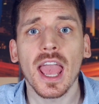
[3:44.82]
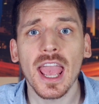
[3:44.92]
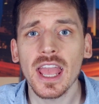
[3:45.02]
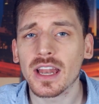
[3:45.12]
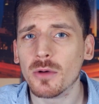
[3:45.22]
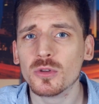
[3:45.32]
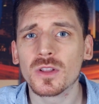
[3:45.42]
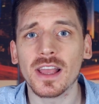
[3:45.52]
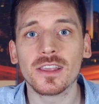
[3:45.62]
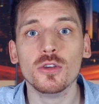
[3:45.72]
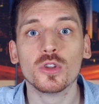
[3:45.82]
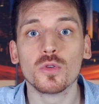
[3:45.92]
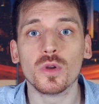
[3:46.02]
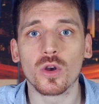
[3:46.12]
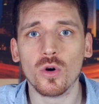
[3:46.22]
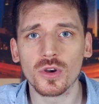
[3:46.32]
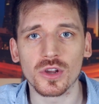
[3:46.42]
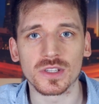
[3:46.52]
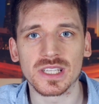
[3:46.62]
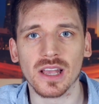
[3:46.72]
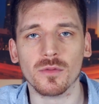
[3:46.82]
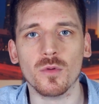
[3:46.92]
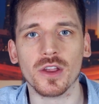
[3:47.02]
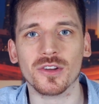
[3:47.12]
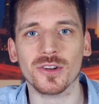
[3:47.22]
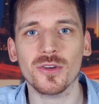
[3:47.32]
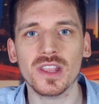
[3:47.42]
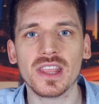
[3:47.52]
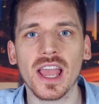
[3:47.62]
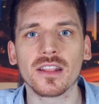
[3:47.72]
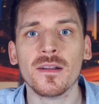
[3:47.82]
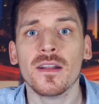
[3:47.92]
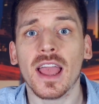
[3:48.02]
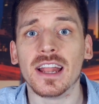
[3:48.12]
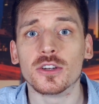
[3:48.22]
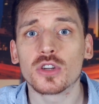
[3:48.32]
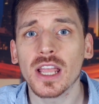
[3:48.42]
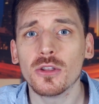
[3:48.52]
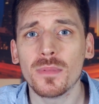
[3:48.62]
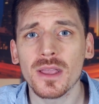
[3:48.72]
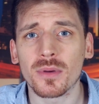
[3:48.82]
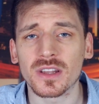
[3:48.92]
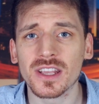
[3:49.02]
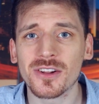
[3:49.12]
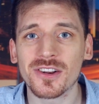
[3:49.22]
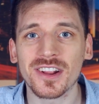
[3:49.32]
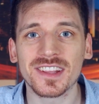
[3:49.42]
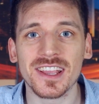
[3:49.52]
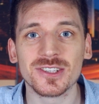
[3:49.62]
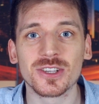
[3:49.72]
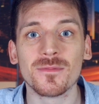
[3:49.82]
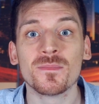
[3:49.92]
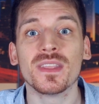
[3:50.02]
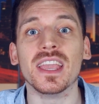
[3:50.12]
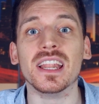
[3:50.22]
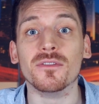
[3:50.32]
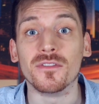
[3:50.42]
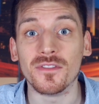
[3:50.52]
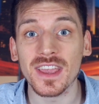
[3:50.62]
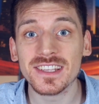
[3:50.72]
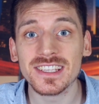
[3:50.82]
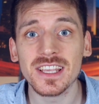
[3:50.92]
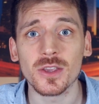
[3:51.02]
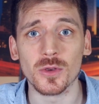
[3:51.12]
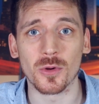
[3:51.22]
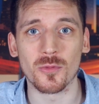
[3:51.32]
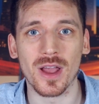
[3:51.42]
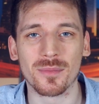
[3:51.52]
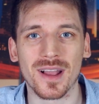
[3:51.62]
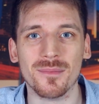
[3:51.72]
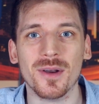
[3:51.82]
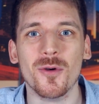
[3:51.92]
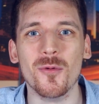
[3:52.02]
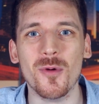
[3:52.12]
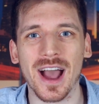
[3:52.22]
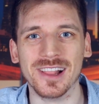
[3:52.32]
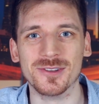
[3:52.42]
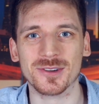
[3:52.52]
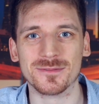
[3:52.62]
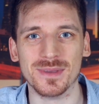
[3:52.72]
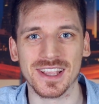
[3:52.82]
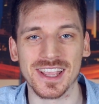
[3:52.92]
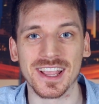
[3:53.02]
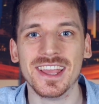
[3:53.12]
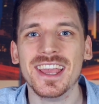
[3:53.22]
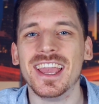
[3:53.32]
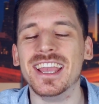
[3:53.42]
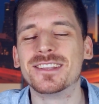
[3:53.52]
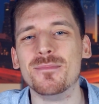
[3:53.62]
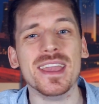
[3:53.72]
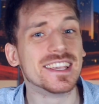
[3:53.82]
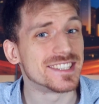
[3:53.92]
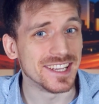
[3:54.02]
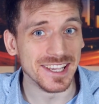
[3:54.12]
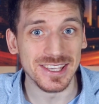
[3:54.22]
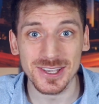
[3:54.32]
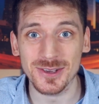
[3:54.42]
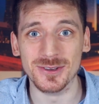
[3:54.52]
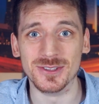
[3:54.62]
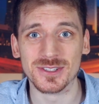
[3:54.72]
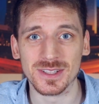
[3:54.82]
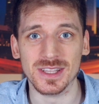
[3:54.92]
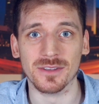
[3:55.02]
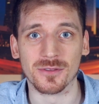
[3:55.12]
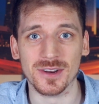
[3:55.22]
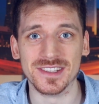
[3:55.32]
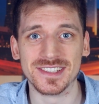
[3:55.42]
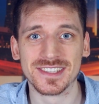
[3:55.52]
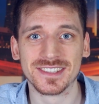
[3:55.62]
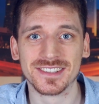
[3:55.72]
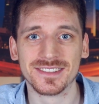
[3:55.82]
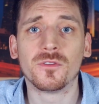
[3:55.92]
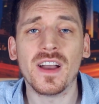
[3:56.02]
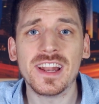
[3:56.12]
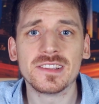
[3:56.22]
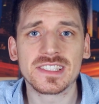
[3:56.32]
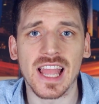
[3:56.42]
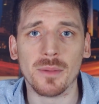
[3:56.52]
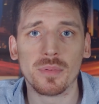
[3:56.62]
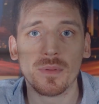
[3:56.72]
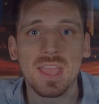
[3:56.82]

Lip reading: and I would like you to record yourself while you're doing that and try to pay particular attention in facing your webcam while you're speaking. It makes a huge difference. Final step,